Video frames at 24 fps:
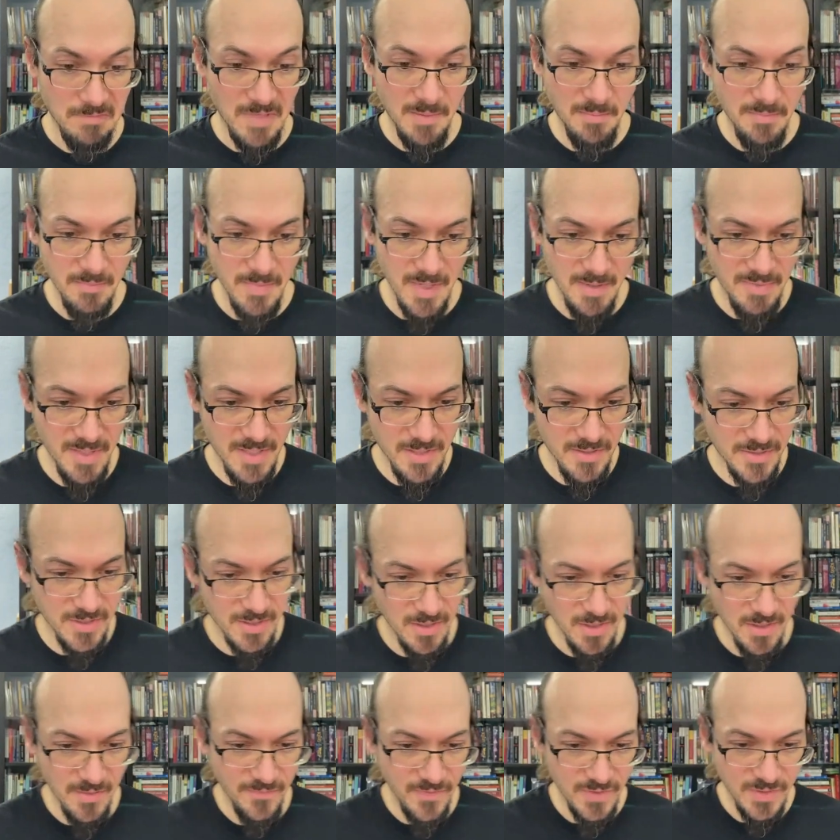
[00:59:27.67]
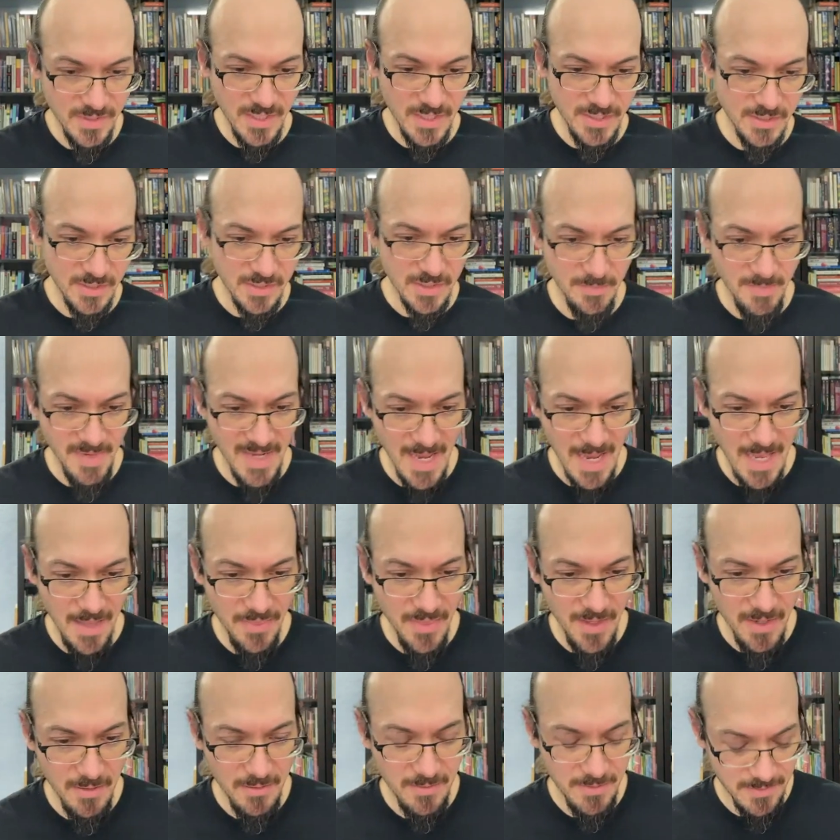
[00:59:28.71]
maybe there's a conversation to be
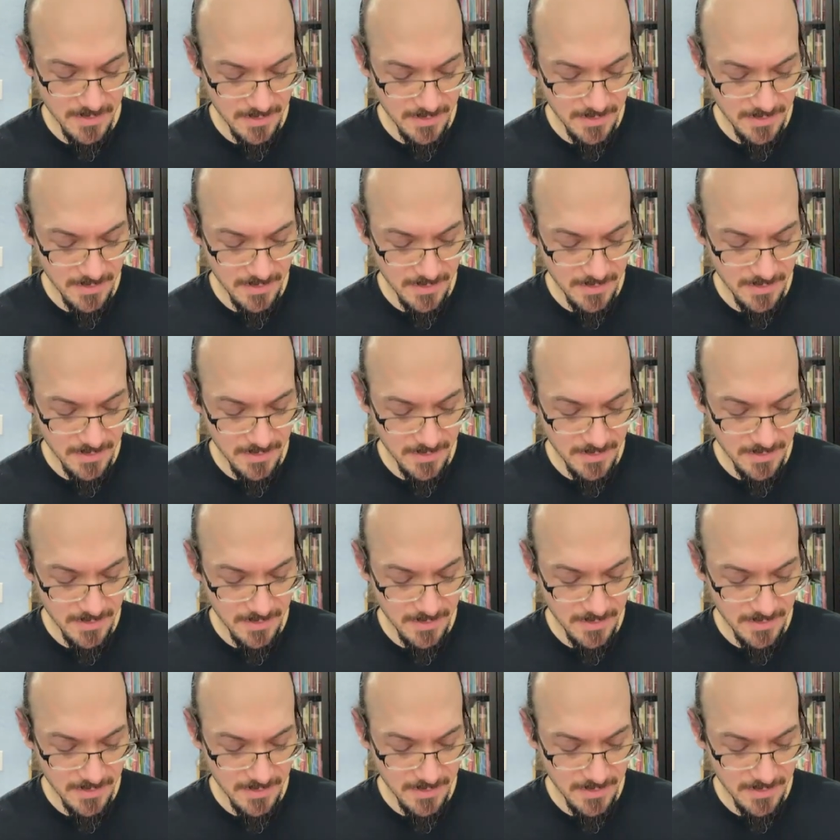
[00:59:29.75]
had there.